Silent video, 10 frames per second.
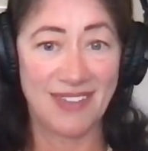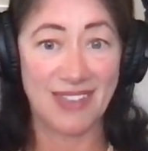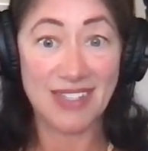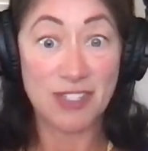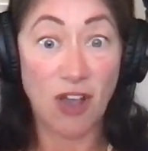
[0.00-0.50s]

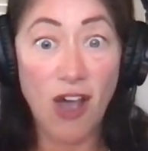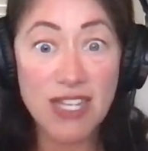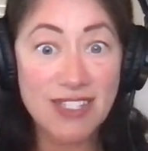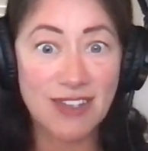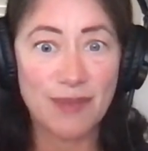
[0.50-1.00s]
Yeah. that's
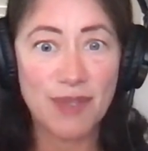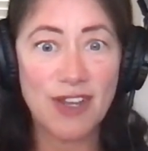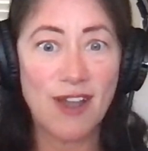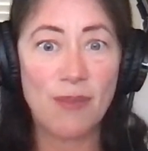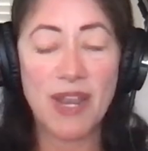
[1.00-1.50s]

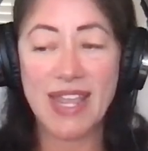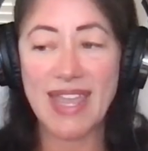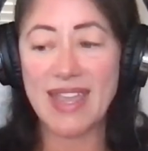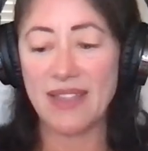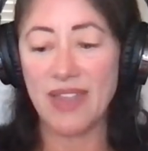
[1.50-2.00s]
awesome, you know, but I
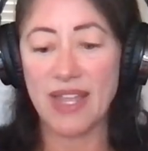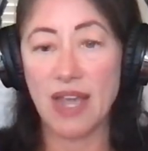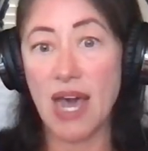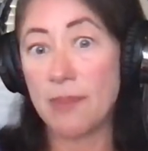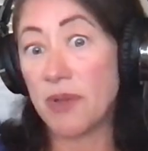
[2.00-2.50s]
can't
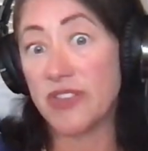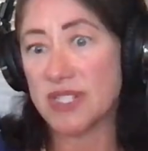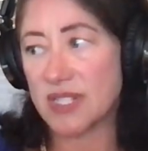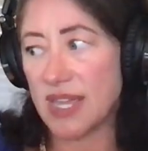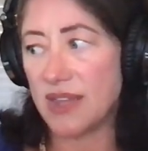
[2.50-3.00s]
like hop on
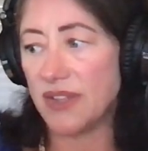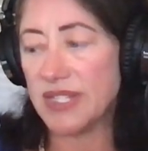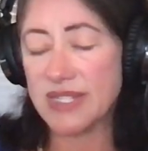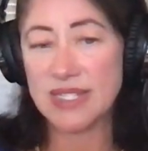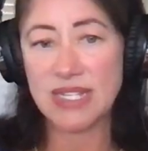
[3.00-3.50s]
the
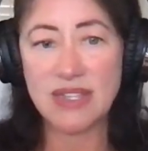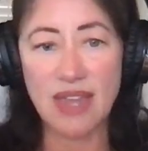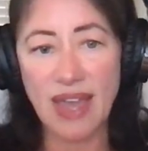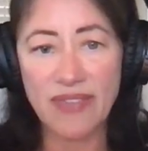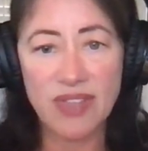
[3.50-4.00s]
scale and
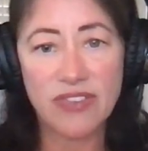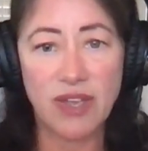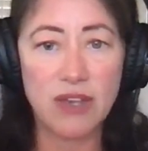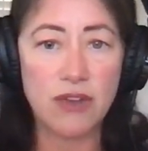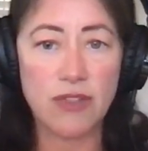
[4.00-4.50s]
see that.
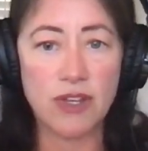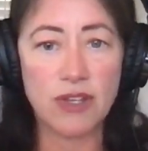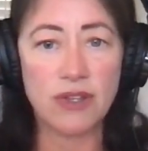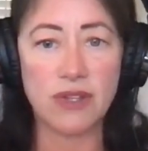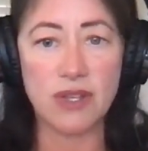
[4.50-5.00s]
That's under the
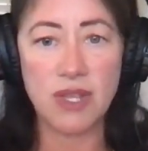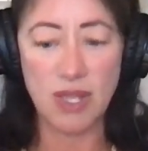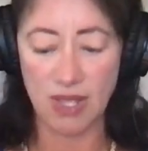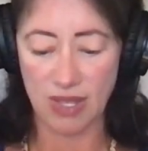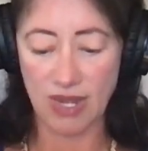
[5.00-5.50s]

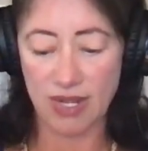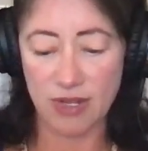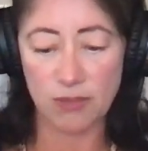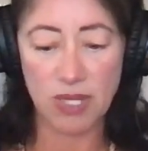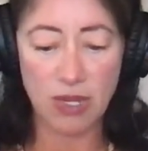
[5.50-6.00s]
hood. Got to
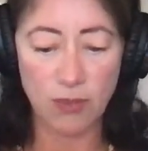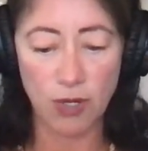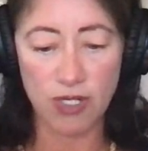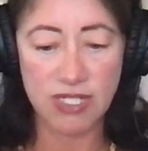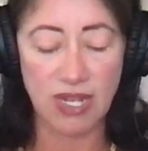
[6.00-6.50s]
get your blood
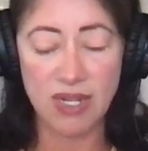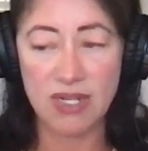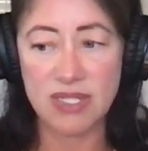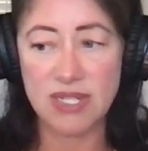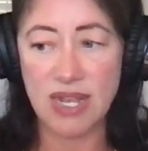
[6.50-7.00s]
work
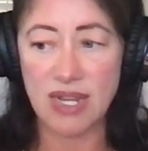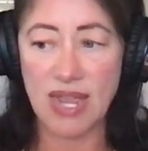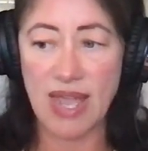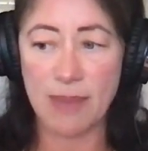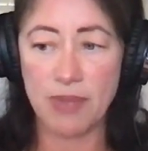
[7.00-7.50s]
done, and it's not
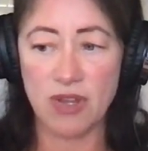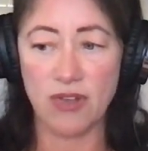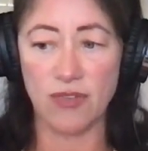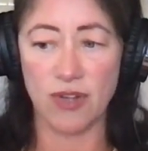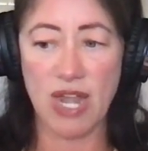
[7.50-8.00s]
going to happen
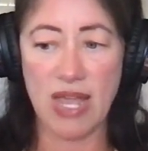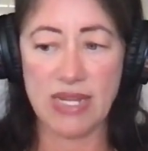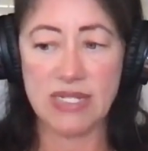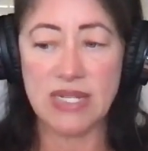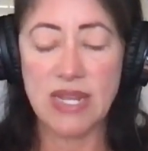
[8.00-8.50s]

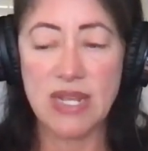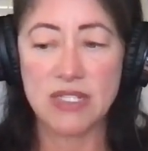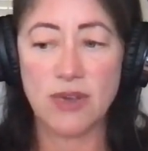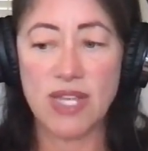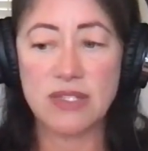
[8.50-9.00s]
overnight.
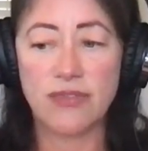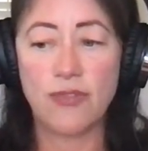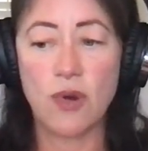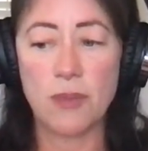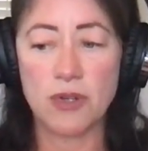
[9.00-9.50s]
So, as a
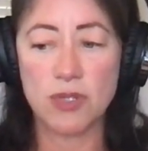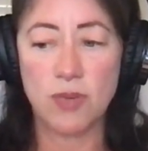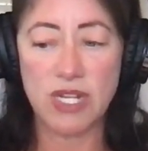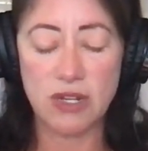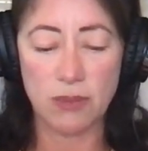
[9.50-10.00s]
former
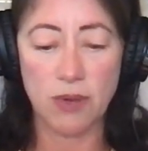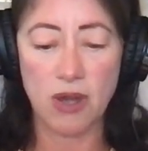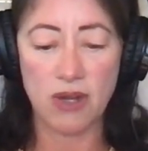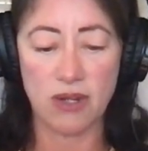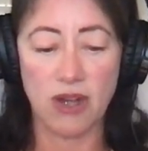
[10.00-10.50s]
20 year
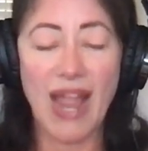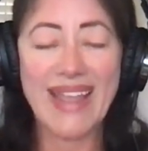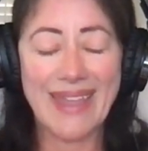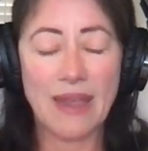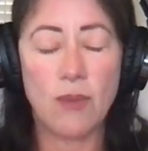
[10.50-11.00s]
marketer,
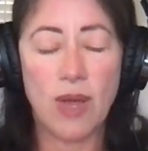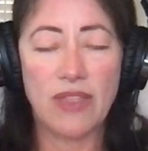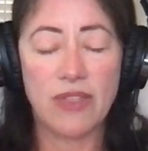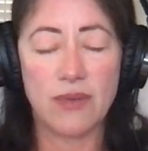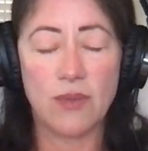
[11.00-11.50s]
I get
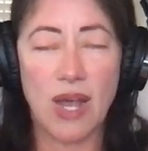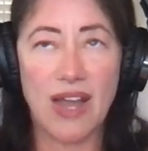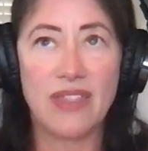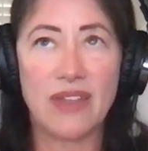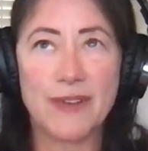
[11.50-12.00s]
why, the,
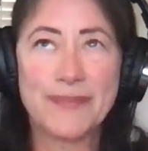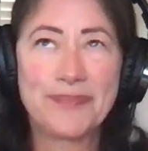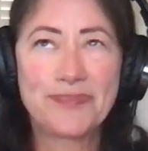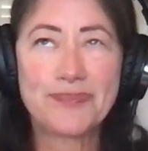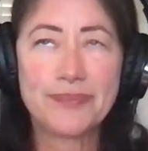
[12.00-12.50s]
why they're